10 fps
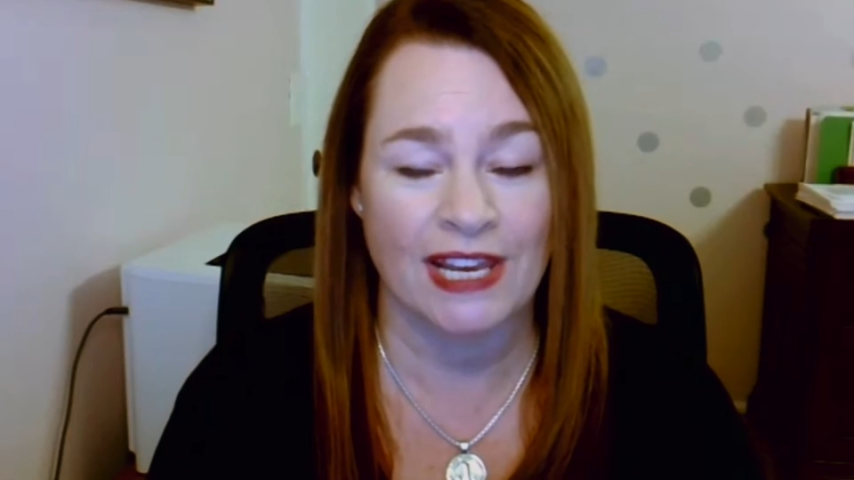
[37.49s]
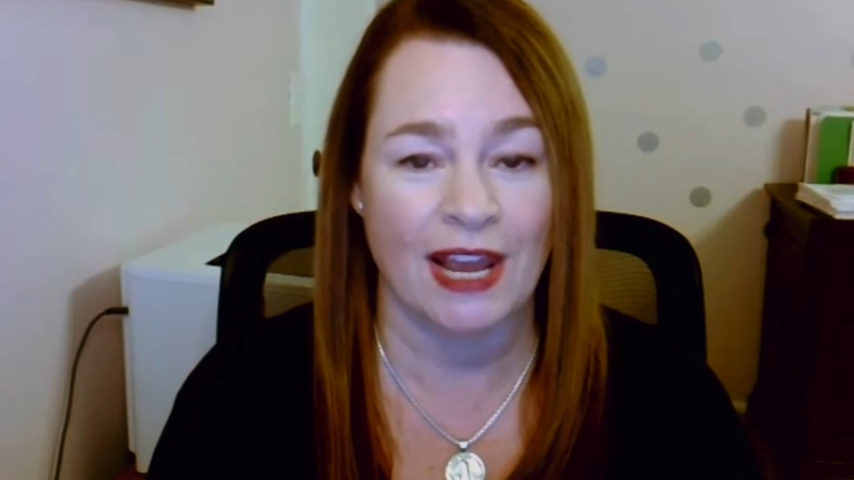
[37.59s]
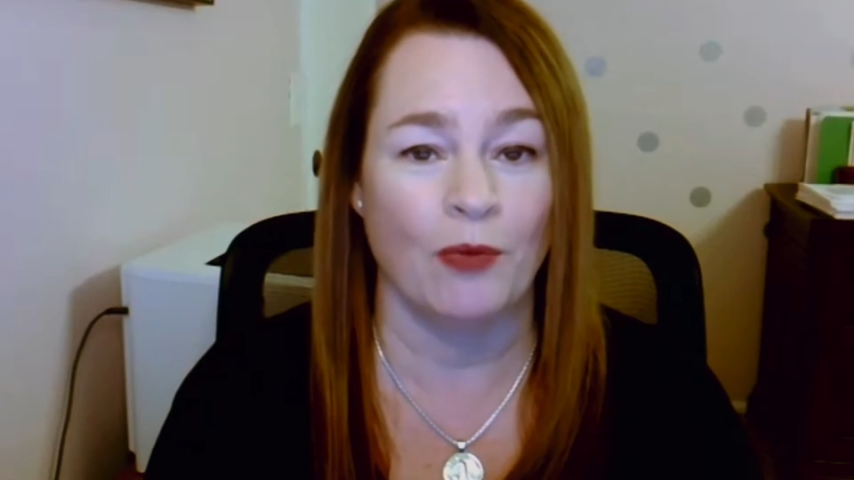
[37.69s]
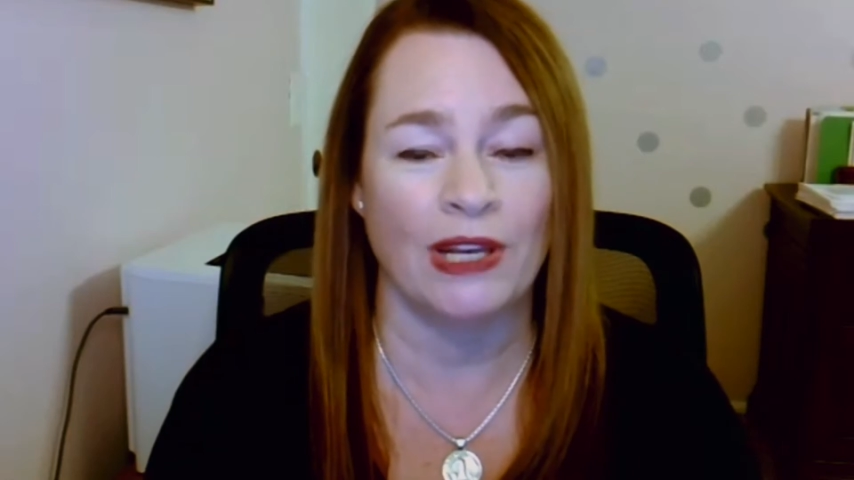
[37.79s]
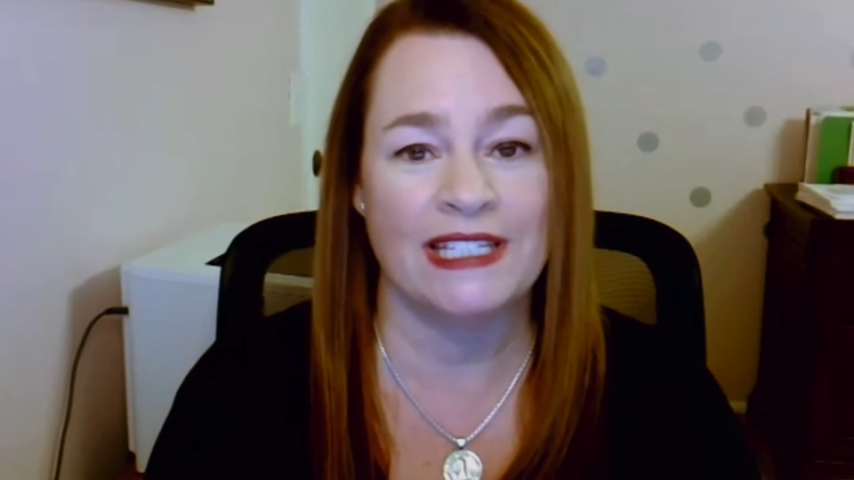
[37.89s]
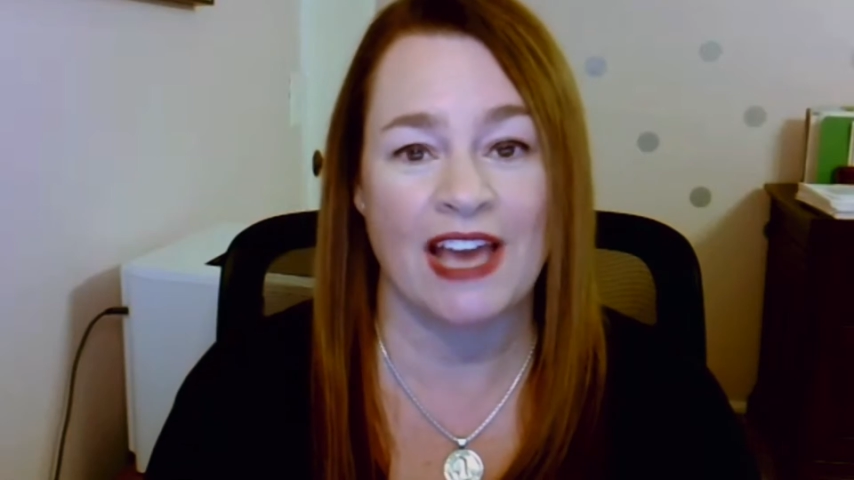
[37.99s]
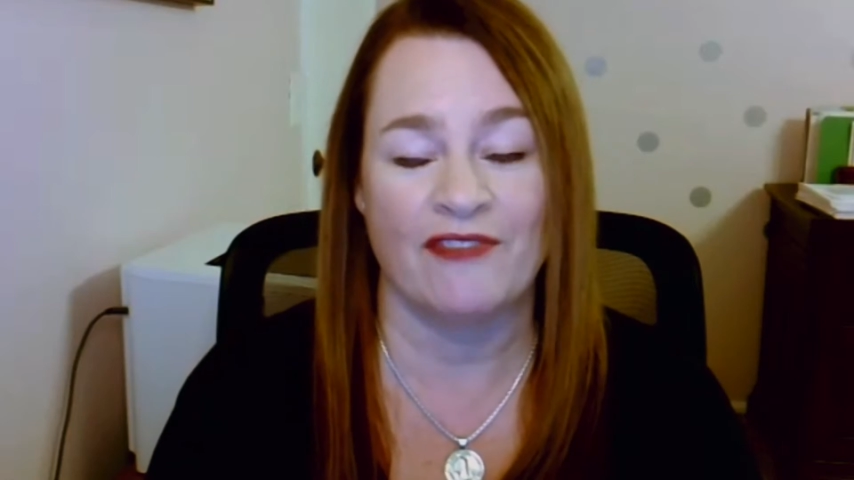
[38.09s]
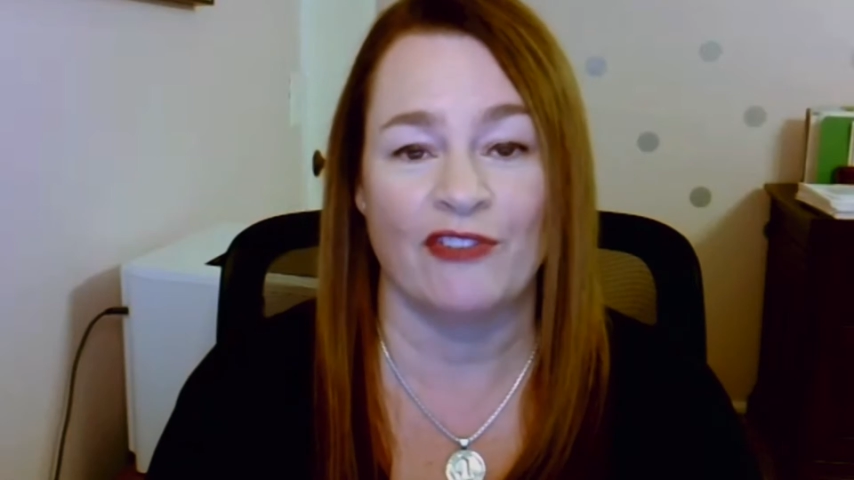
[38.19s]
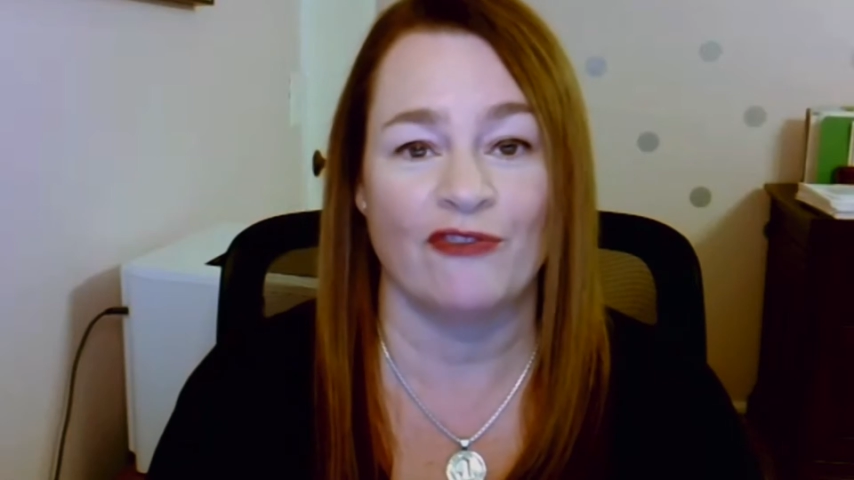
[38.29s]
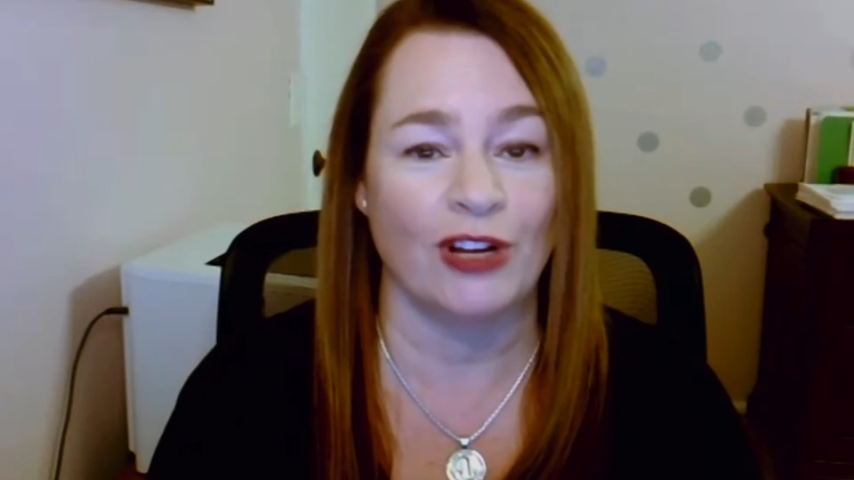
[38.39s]
and I wanted to
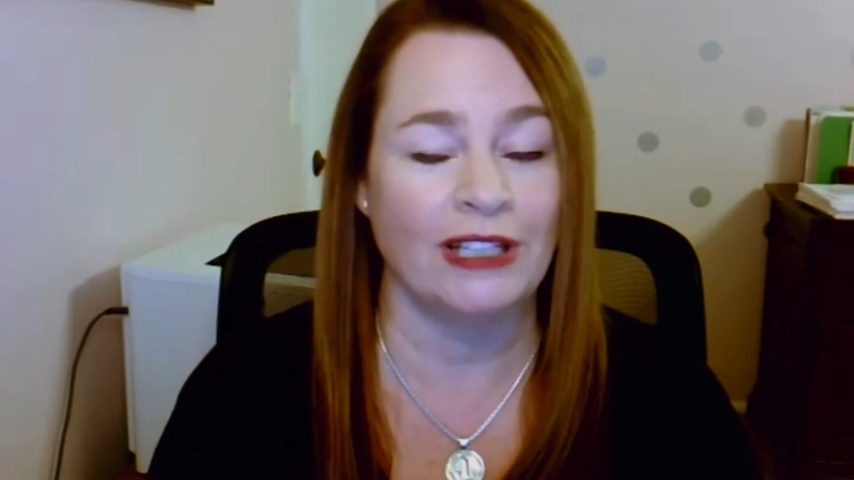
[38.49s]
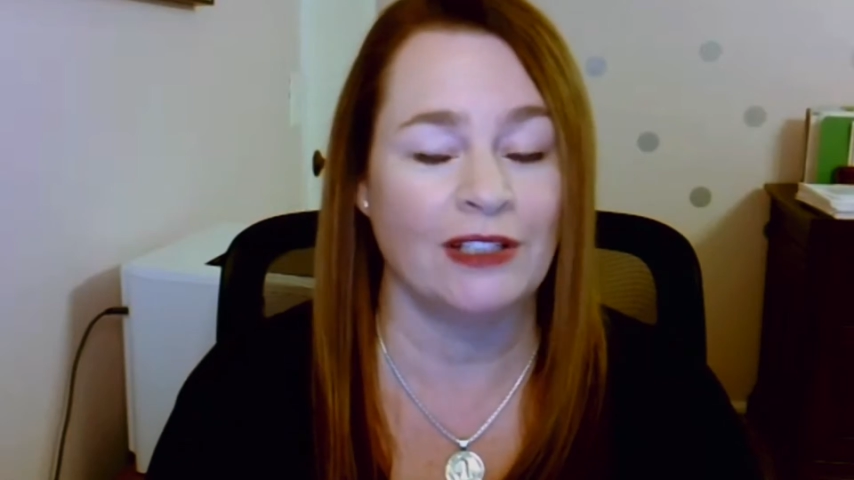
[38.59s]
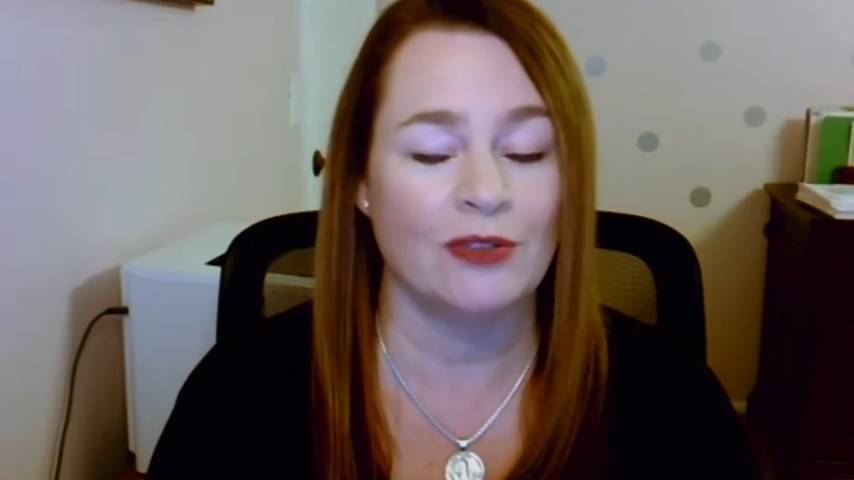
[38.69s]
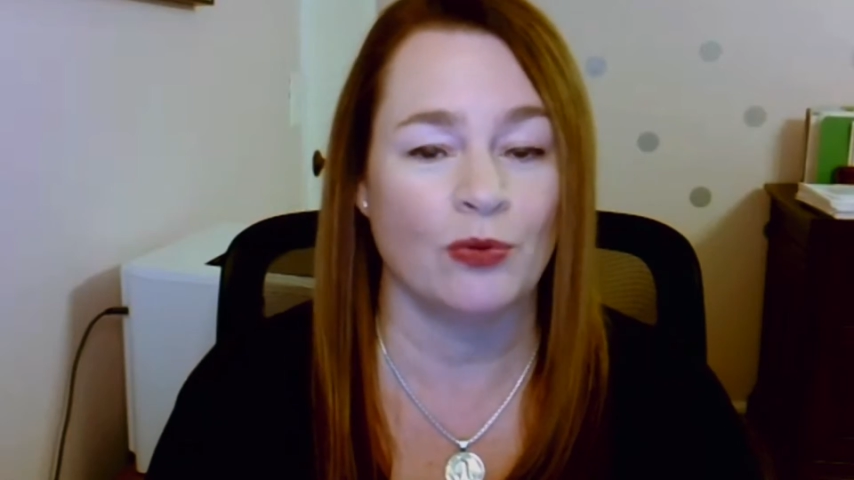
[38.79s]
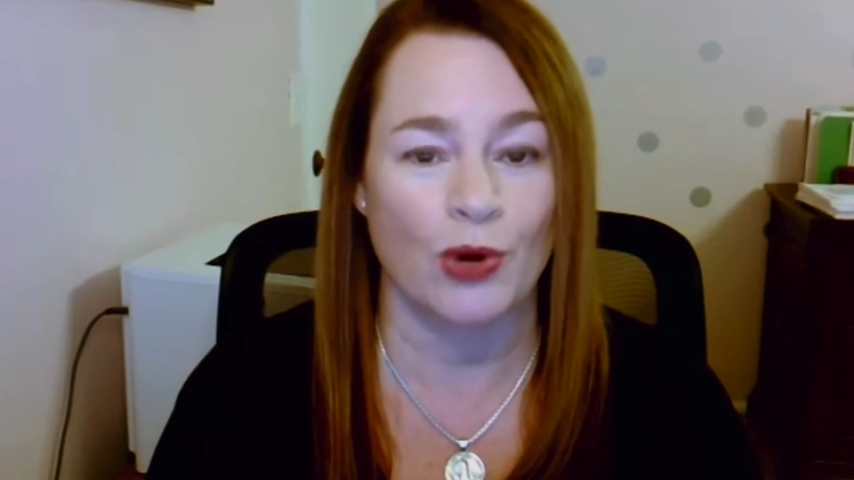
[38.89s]
have a front